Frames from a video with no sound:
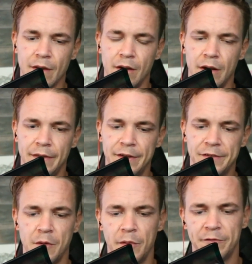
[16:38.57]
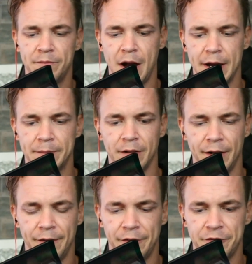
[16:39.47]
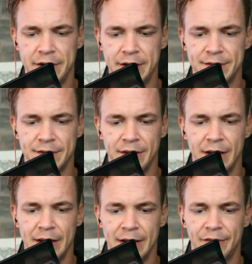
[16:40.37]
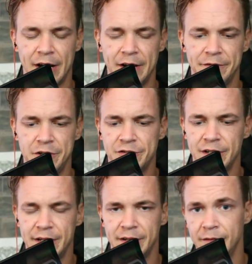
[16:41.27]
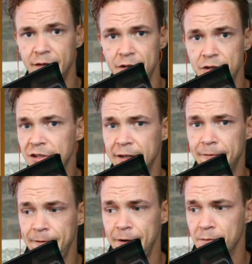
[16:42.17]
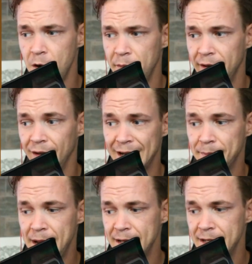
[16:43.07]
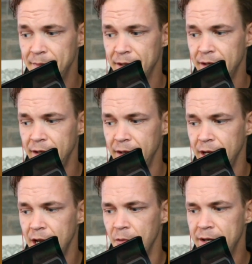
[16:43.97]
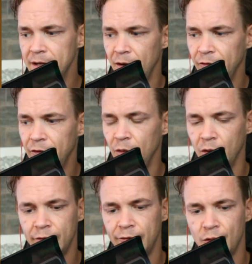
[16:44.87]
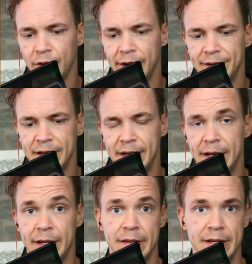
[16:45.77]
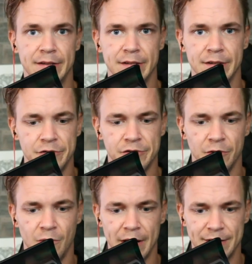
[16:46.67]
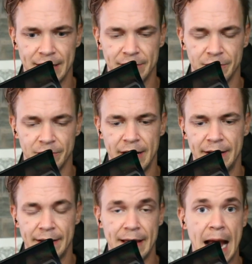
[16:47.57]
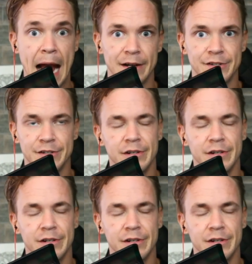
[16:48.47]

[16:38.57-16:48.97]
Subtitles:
this moment of buying blood in the streets is kind of usually a fear moment like a pandemic, but we can also look for it in the institutional wide sector, right? And the hash